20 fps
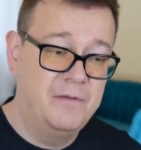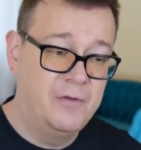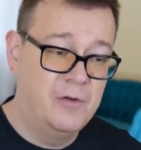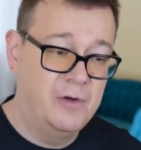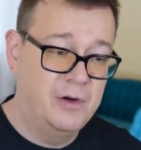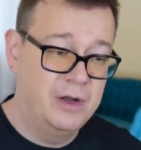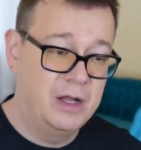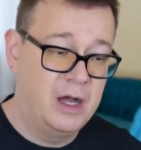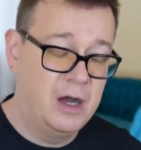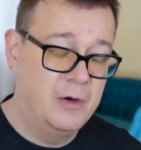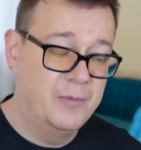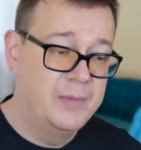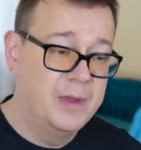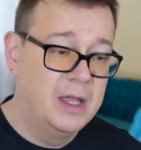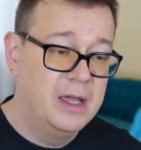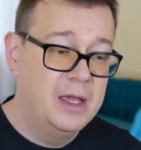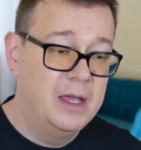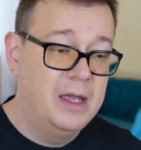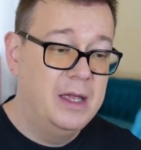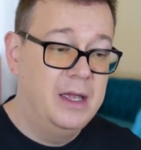4 now.
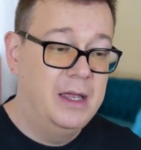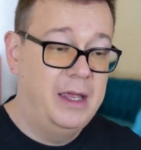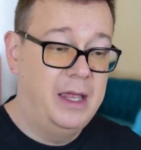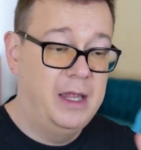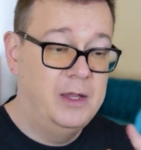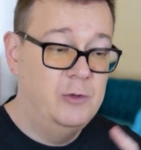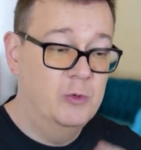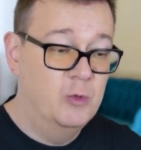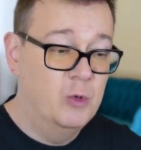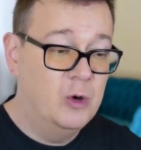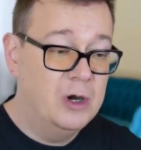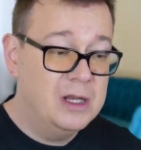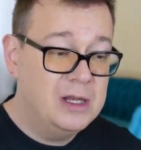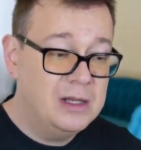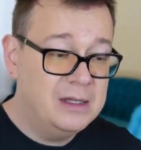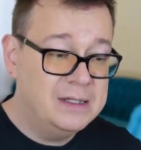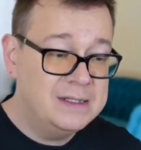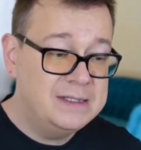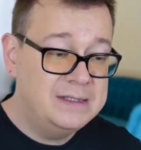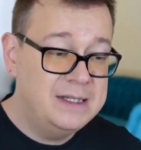And
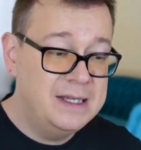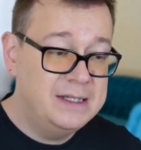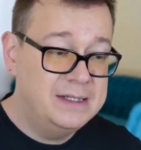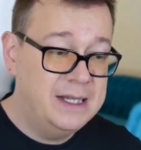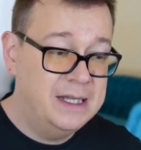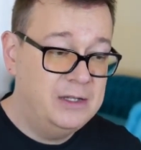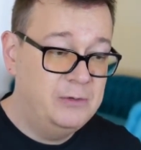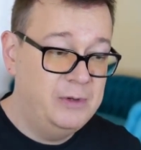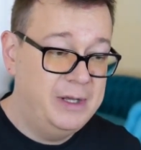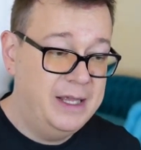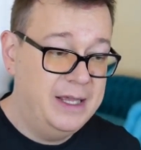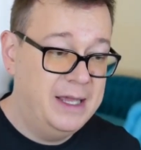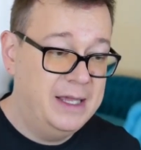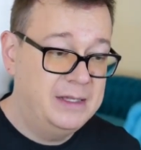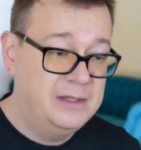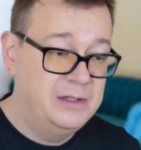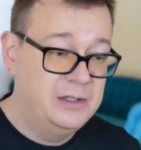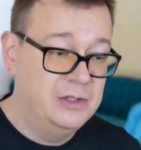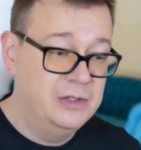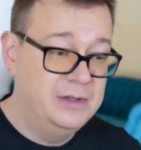one last thing that we
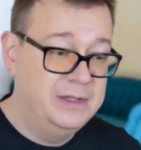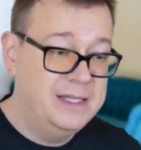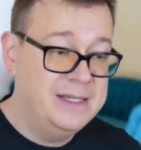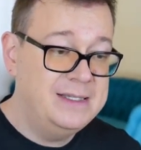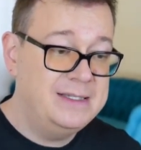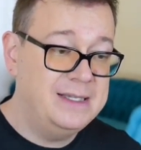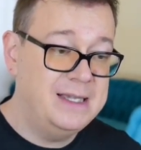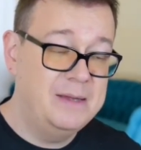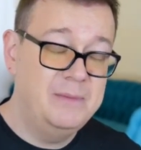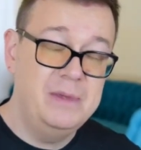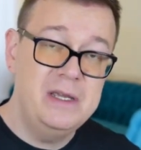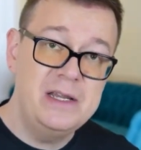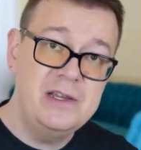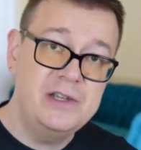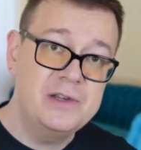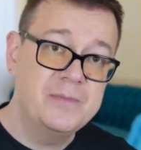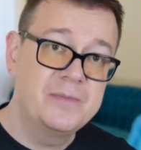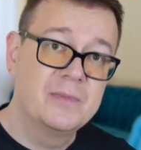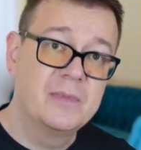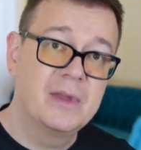add to this
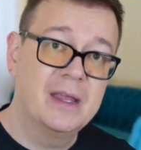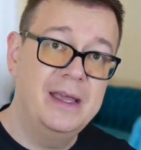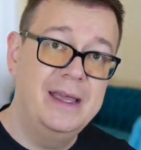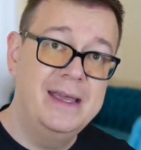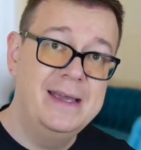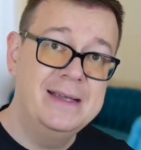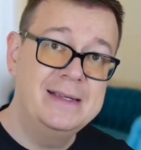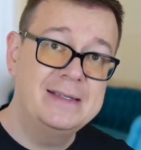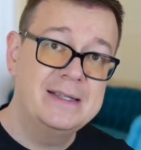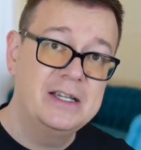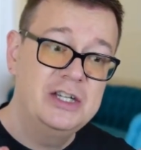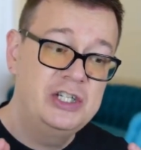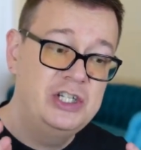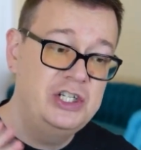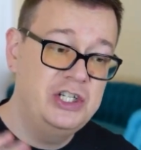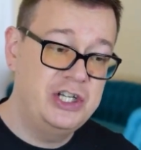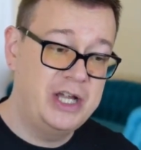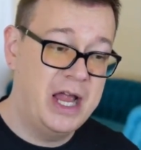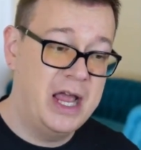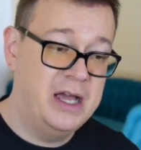image is
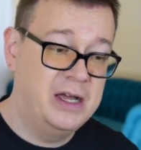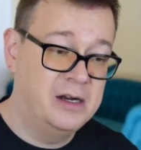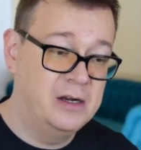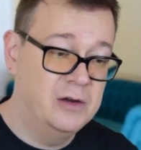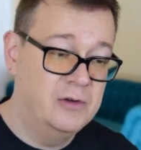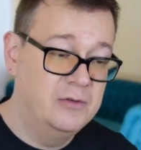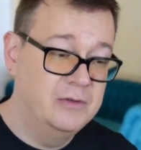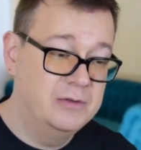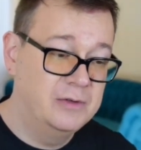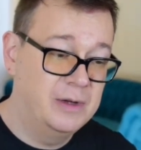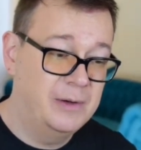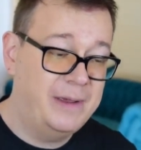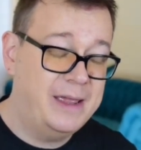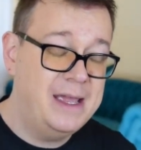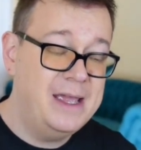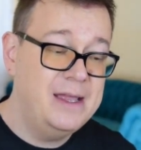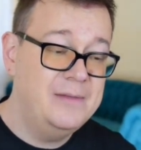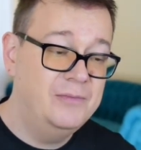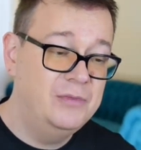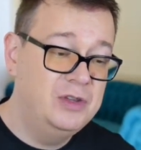shadow,
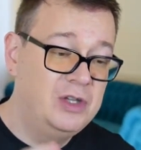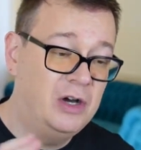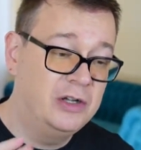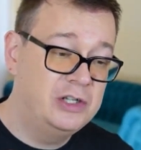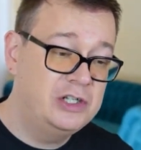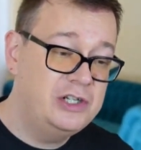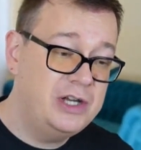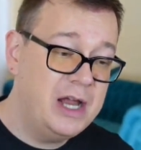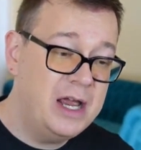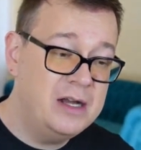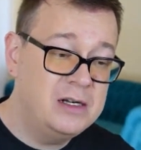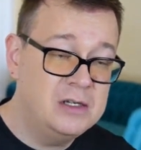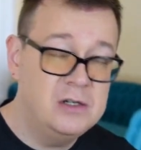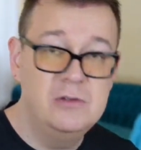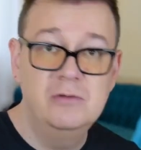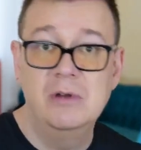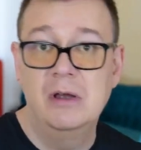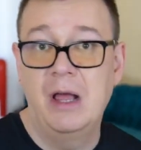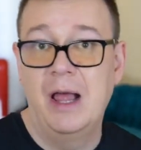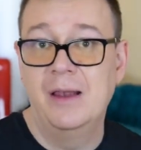okay? Dot
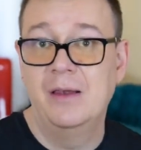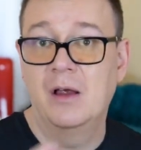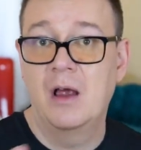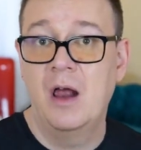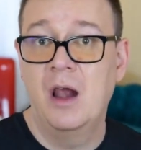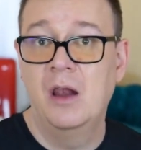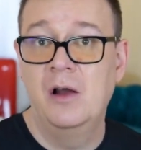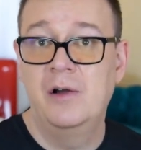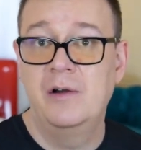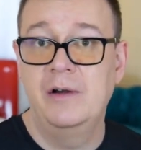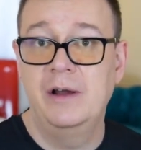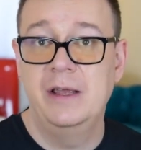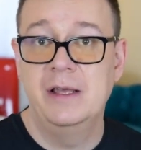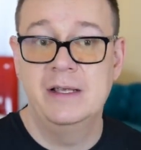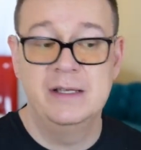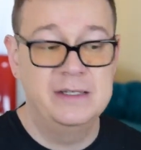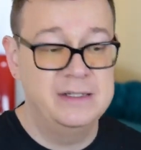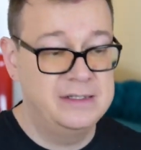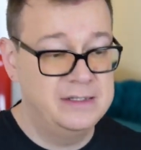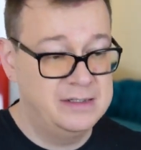shadow and the color
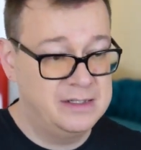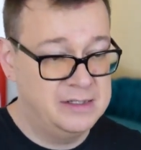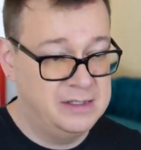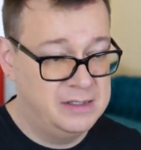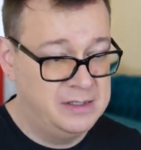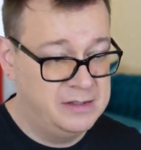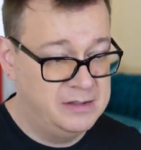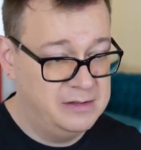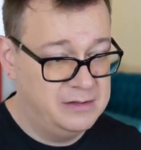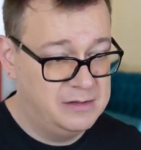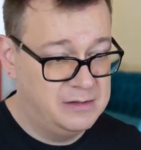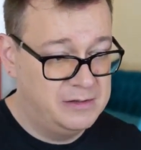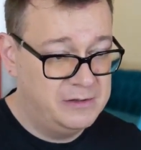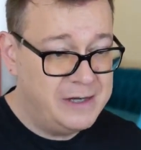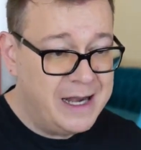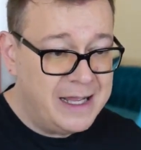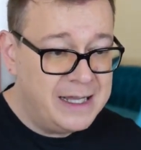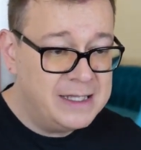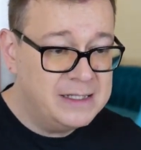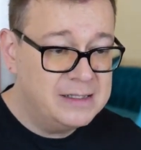is uh,
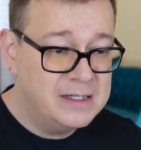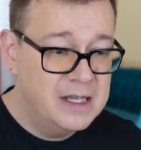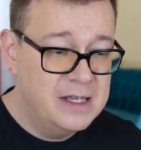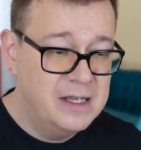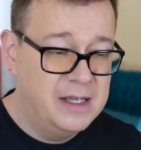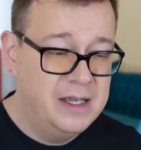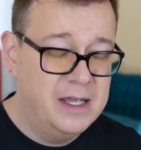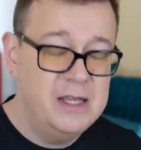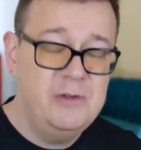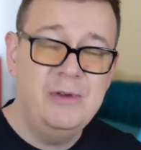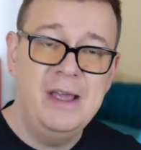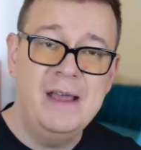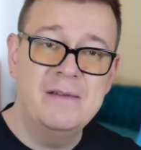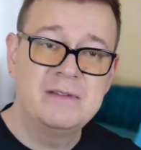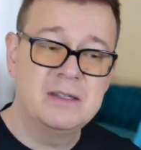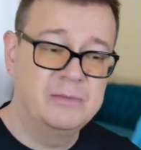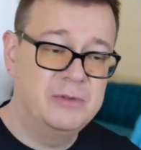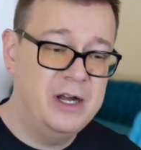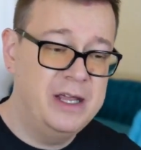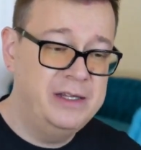red and we
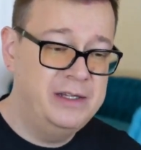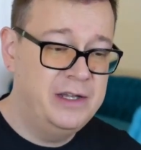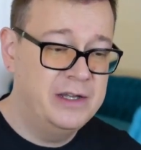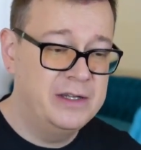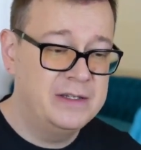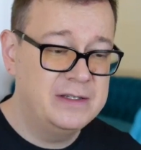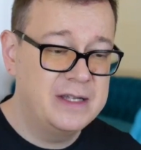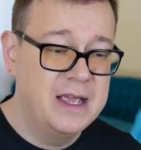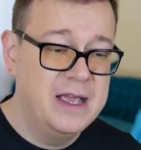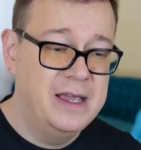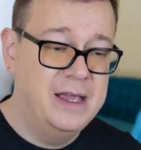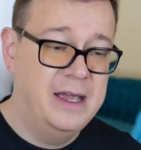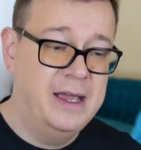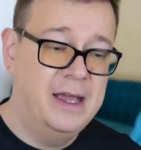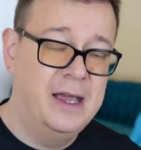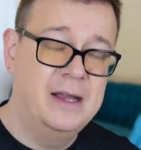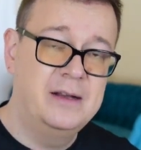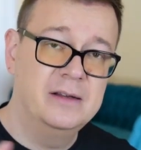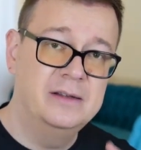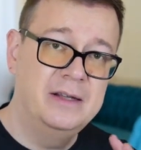have some radius
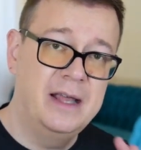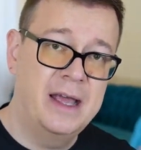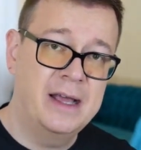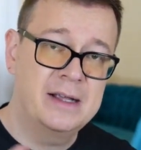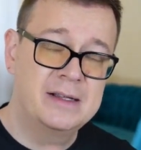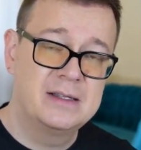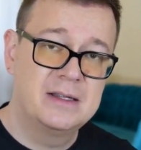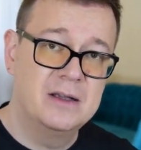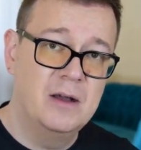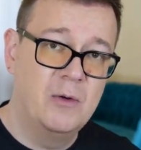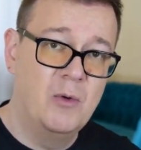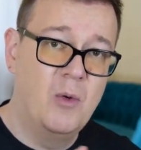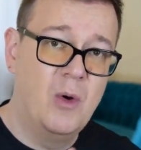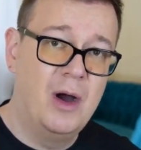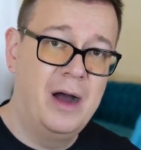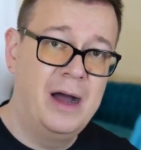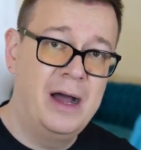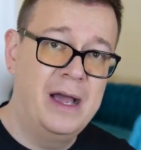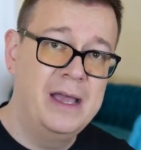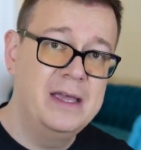and an
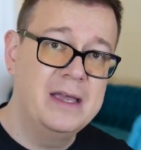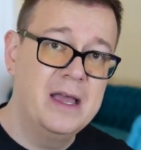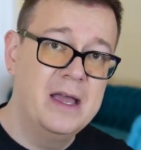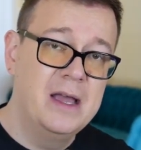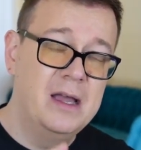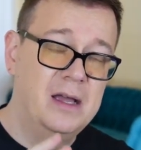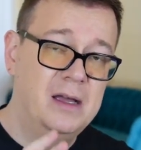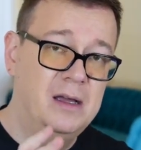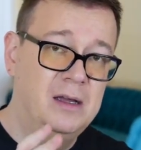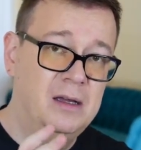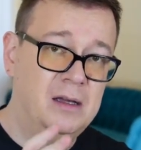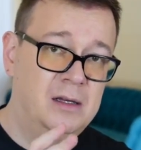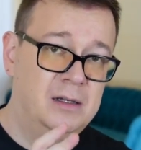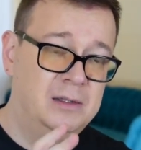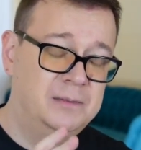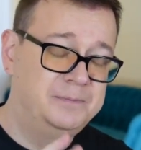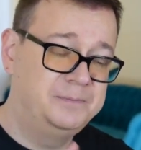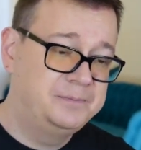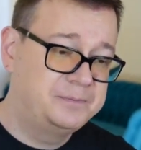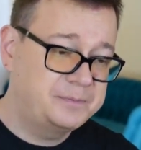XY
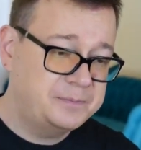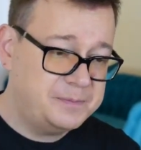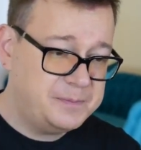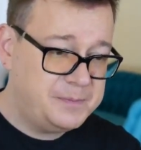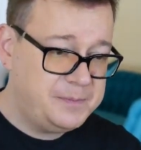um,